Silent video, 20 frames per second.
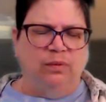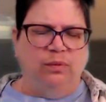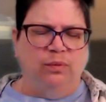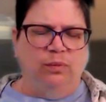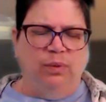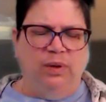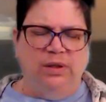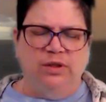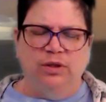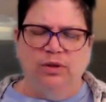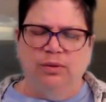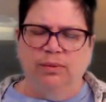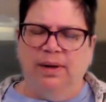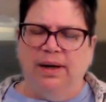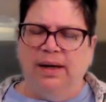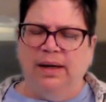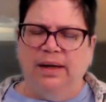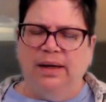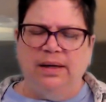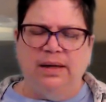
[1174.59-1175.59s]
What do
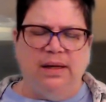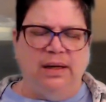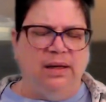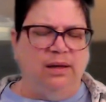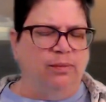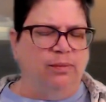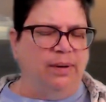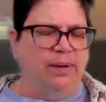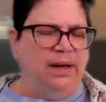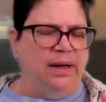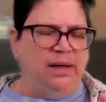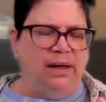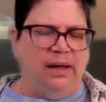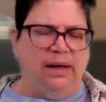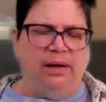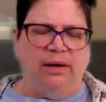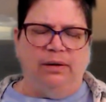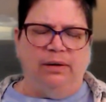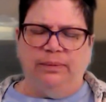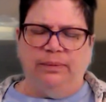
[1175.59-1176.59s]
I need right
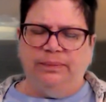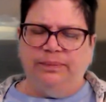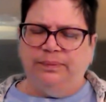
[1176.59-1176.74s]
now?